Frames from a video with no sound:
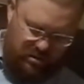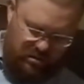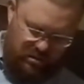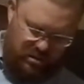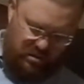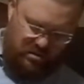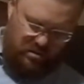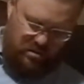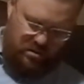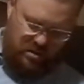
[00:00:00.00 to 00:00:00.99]
So
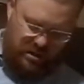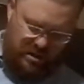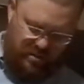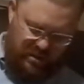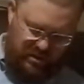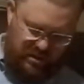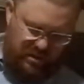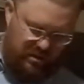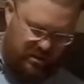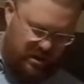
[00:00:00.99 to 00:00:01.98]
I got my
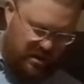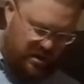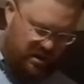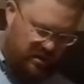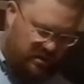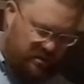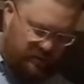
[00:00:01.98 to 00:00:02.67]
6 eggs.